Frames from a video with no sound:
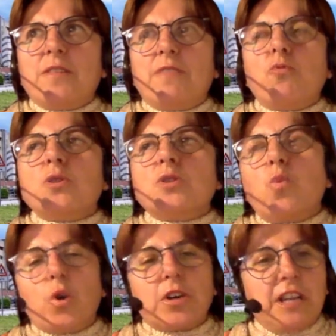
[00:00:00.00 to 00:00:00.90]
was
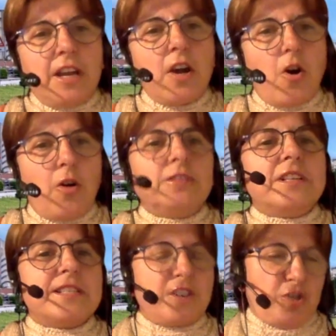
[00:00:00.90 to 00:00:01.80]
working on a
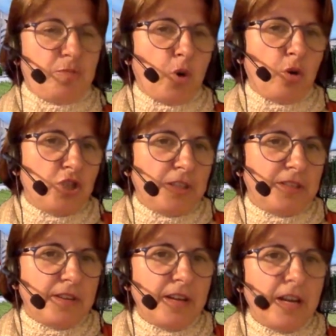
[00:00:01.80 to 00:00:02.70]
research
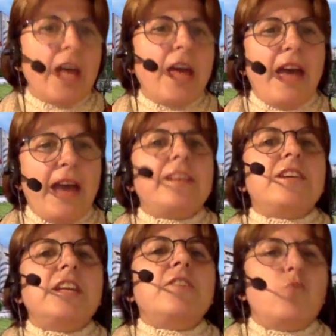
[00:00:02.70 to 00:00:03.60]
project and
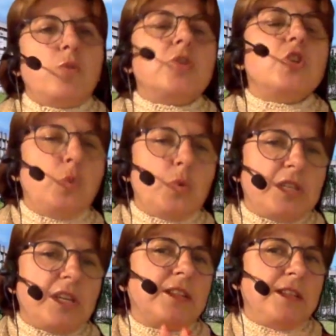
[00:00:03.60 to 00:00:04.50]
he was
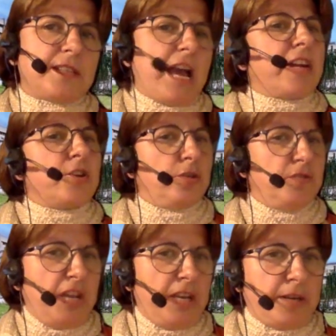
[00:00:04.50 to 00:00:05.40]
using this kind of
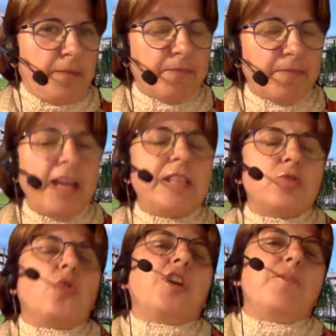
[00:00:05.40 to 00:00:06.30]
data. And
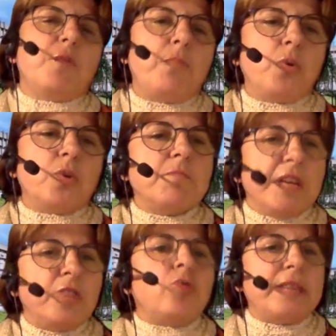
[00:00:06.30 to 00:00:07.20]
so he proposed
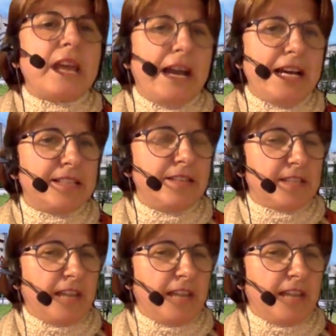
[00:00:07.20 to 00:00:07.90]
me to analyze this